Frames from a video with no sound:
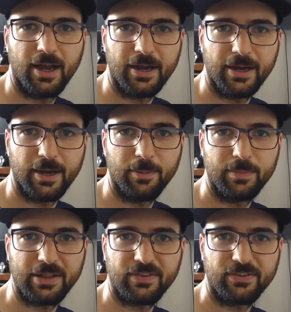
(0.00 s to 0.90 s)

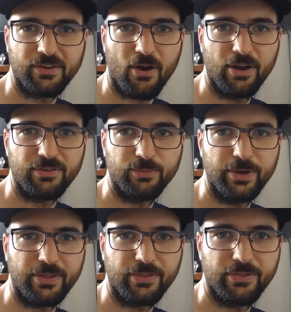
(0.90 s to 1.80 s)
Let's start
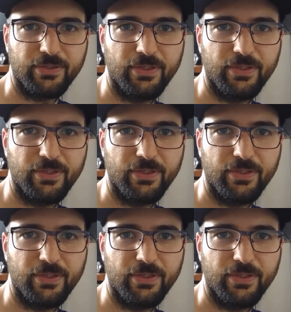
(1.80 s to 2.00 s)
with